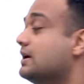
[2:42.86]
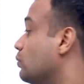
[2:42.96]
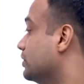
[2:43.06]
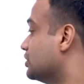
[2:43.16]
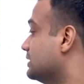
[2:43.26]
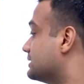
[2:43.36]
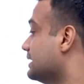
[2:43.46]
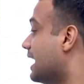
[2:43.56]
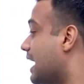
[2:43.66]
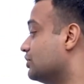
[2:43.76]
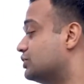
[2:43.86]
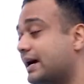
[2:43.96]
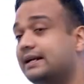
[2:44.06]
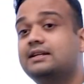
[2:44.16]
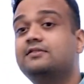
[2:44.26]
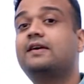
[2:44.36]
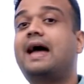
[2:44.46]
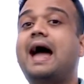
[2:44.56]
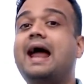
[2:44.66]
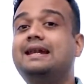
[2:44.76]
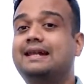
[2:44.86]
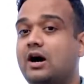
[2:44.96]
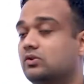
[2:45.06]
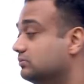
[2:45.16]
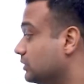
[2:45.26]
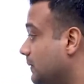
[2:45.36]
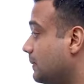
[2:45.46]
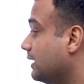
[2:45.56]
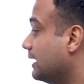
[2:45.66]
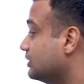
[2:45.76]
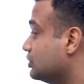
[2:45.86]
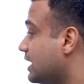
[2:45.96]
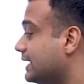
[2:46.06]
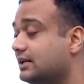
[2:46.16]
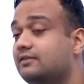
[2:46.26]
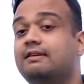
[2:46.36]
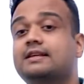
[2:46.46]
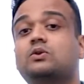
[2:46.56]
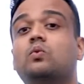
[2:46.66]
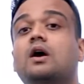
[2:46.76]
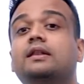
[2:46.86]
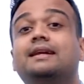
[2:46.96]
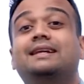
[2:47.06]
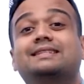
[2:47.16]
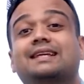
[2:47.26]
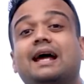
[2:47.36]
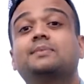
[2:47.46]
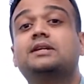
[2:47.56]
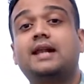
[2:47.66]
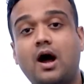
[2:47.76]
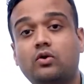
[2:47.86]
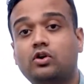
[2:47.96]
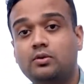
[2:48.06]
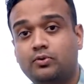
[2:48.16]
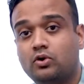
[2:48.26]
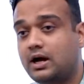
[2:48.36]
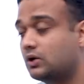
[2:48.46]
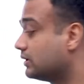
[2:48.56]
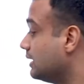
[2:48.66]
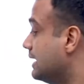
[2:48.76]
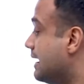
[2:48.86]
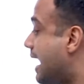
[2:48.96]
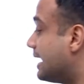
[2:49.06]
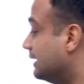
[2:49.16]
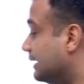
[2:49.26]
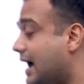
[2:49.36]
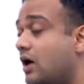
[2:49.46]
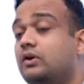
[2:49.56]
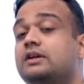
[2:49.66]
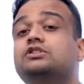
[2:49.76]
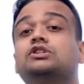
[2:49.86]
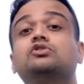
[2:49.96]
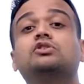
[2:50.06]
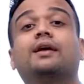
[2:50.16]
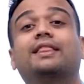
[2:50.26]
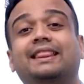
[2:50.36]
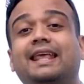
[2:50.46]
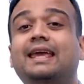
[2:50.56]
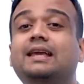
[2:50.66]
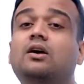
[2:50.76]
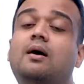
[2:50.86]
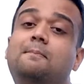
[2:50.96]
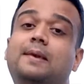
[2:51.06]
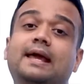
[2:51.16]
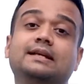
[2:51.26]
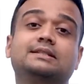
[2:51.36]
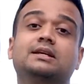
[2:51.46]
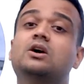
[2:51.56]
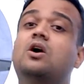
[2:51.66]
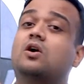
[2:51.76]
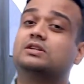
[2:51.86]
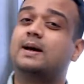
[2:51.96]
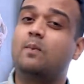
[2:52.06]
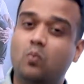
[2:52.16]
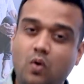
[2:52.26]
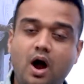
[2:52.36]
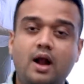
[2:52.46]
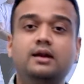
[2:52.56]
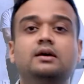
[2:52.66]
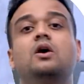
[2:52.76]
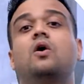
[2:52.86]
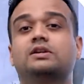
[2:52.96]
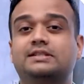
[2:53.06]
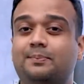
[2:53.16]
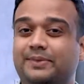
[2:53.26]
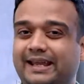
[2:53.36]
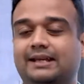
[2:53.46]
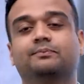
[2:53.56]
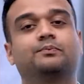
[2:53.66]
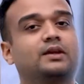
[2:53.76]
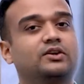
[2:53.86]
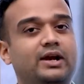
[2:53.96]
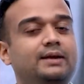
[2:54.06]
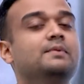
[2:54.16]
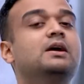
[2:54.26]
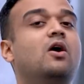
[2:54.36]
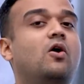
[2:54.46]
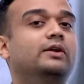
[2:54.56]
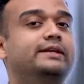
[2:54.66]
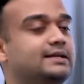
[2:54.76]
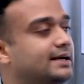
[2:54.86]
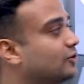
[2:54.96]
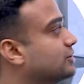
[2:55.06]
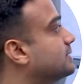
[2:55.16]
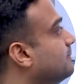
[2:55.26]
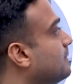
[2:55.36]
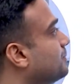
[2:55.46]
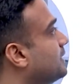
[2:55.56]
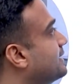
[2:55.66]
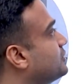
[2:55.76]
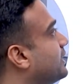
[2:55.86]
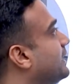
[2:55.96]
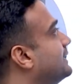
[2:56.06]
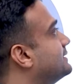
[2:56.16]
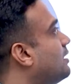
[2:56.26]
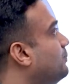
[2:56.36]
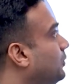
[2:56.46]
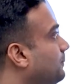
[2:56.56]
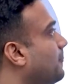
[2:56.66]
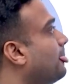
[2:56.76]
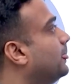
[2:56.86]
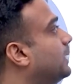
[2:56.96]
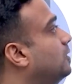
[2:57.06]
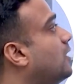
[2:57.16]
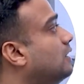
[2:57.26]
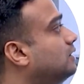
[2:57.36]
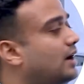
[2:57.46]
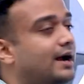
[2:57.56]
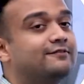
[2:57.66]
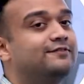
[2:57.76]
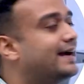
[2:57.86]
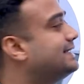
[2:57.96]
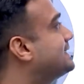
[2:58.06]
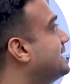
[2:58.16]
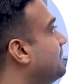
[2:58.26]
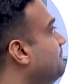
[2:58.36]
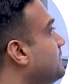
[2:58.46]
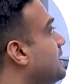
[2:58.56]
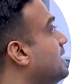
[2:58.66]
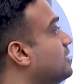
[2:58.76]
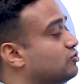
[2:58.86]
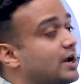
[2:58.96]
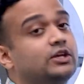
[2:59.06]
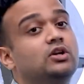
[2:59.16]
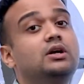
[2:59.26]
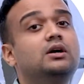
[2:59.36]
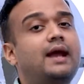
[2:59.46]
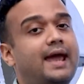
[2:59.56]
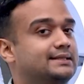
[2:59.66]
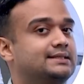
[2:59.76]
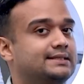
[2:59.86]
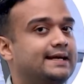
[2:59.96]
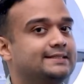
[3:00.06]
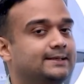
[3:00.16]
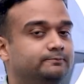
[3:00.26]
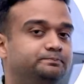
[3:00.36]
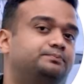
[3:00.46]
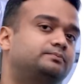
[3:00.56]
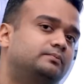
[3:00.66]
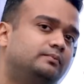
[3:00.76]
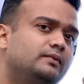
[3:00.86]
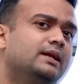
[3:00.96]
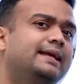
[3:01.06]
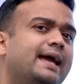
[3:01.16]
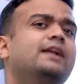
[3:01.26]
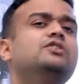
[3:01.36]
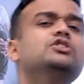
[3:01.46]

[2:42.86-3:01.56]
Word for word: which is adjective and noun. Remember an adjective is a word that describes a noun or a pronoun and a noun is usually a thing, a place or someone or something, right? All these are nouns. Let's look at an example. The doctor advised him regular exercise. Can